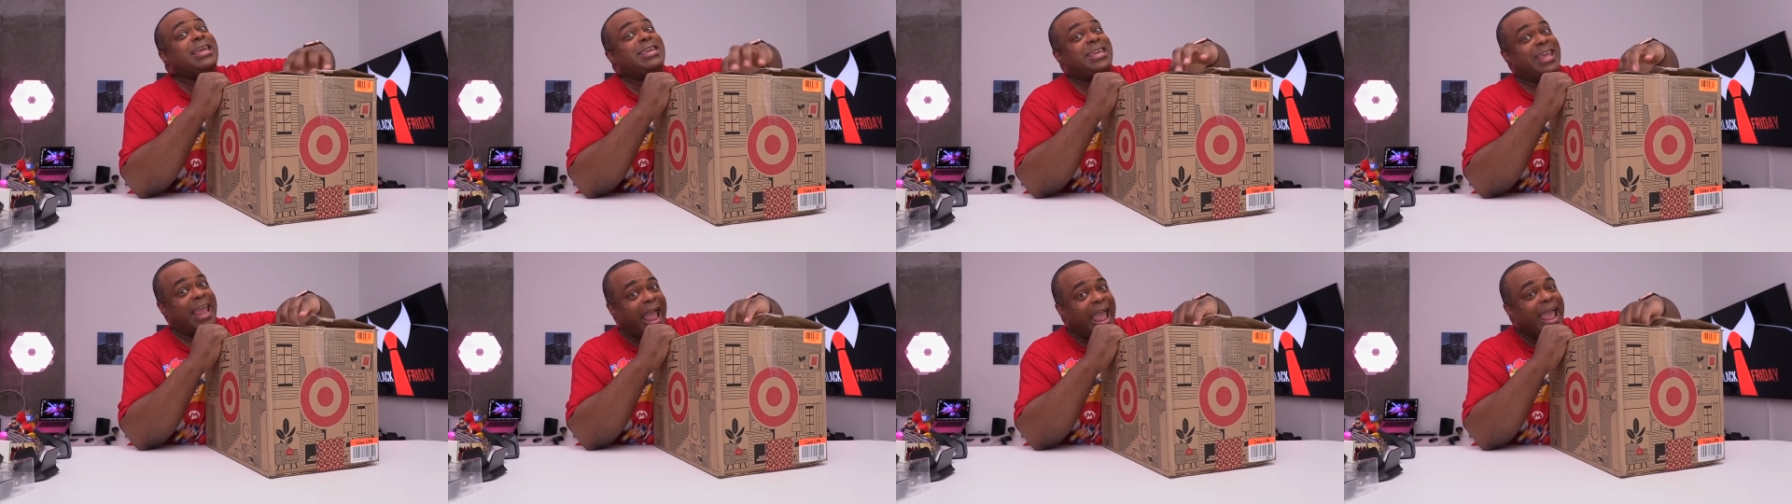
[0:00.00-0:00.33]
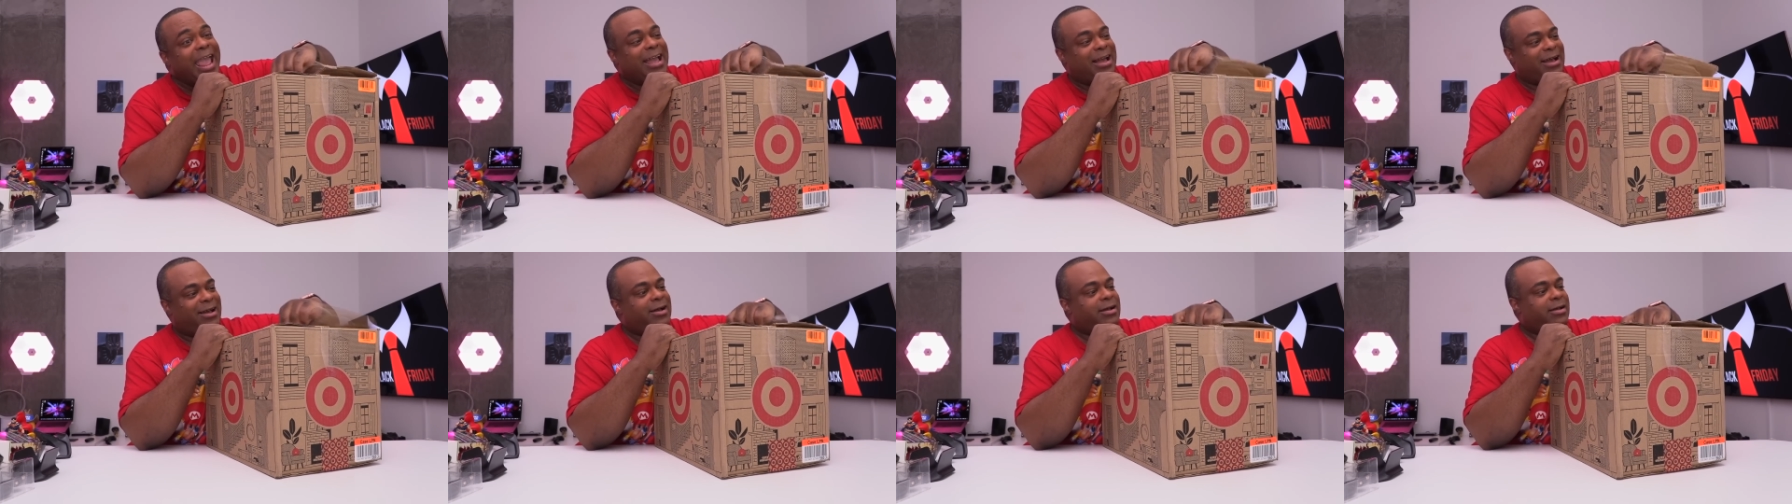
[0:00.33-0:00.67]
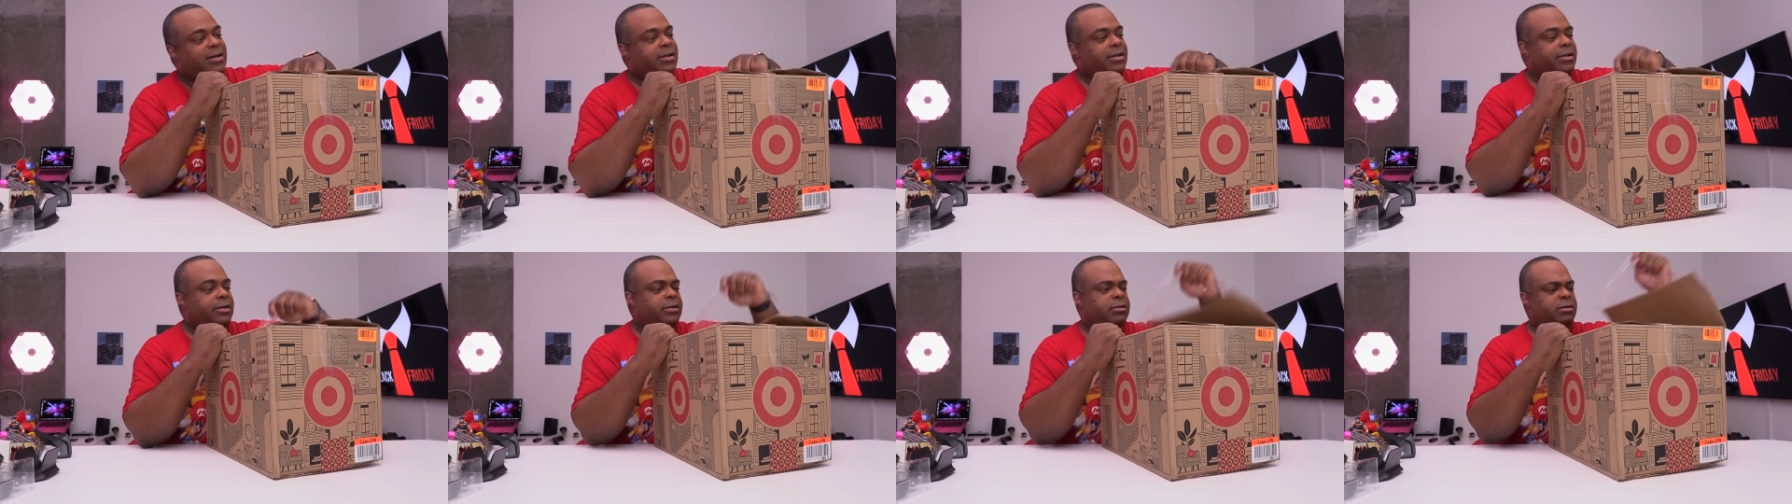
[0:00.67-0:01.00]
yeah.
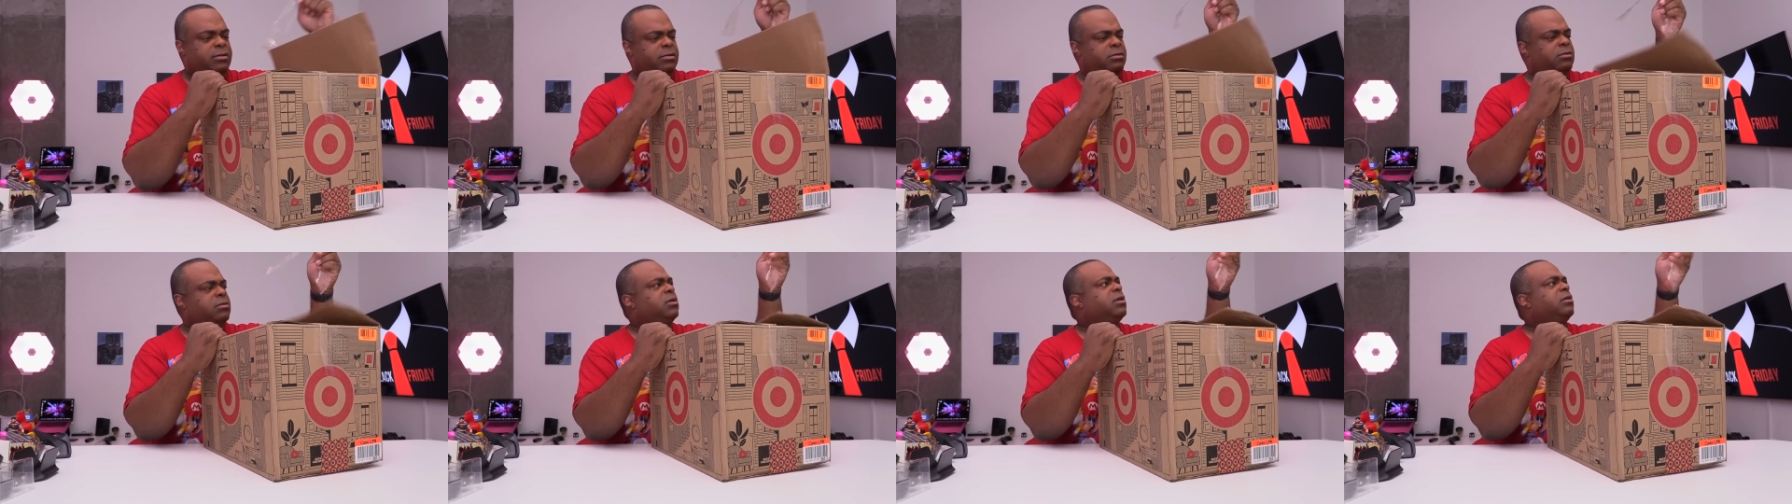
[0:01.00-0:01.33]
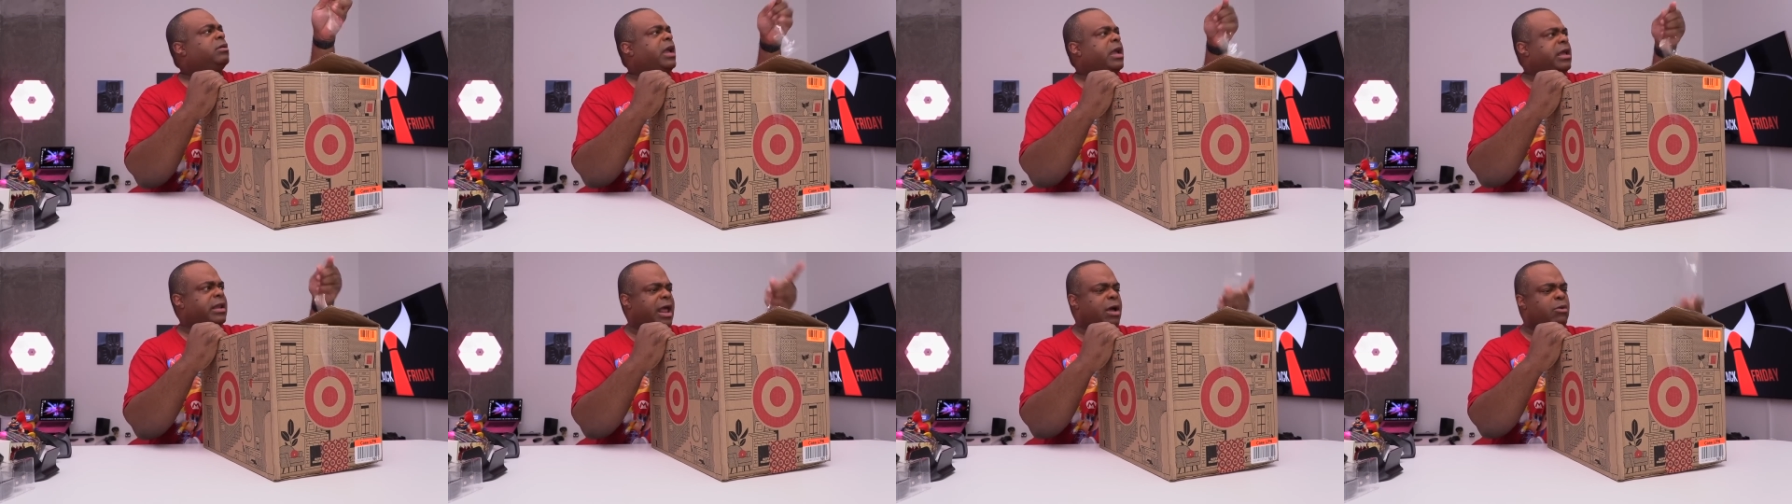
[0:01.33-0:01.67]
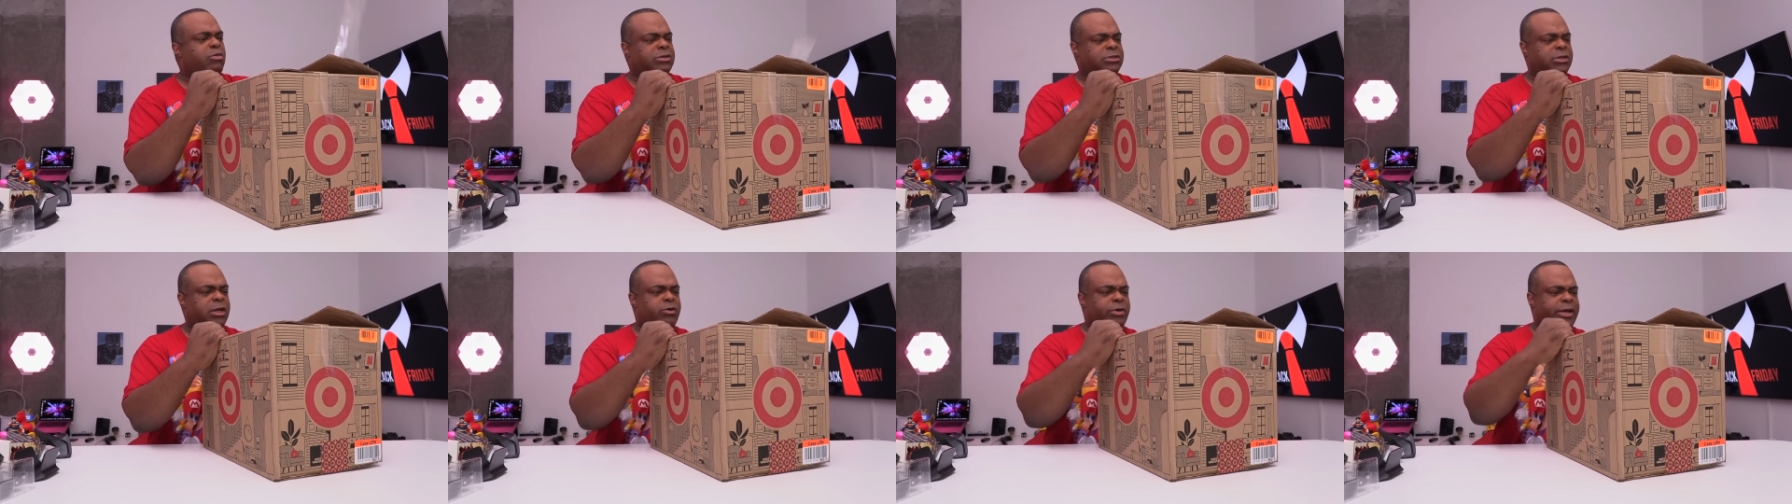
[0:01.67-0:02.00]
and that
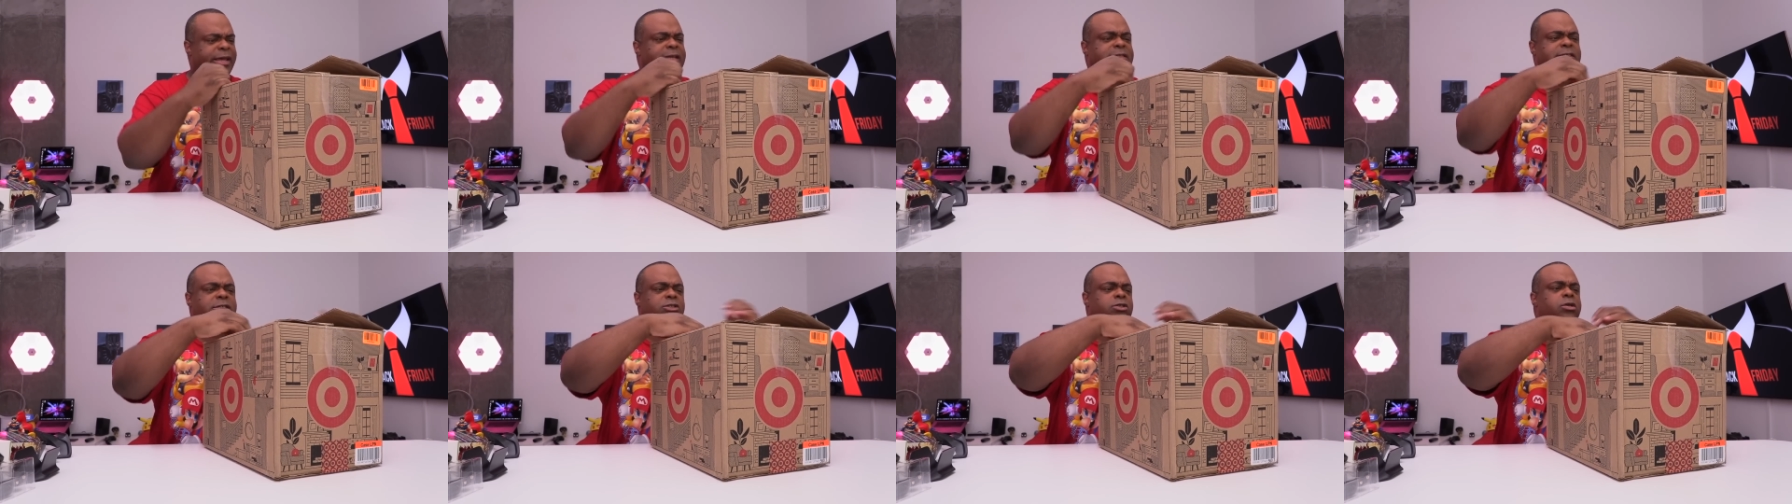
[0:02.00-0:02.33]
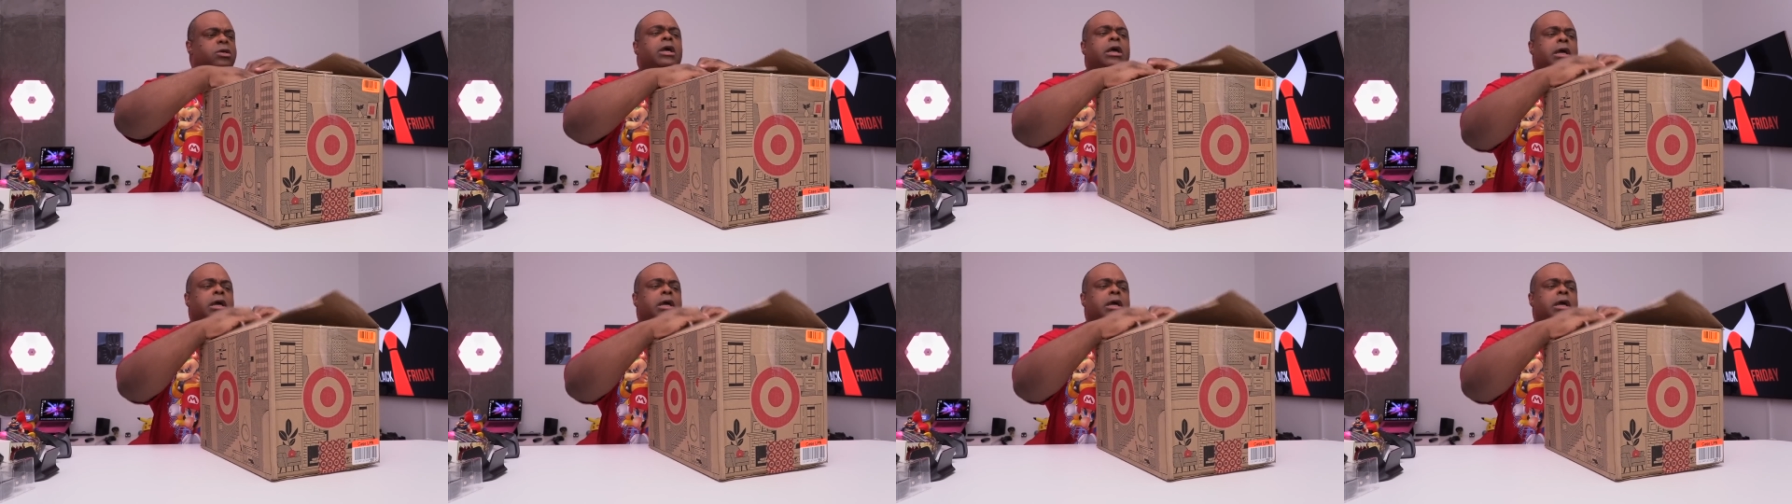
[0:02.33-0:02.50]
was a little easy to.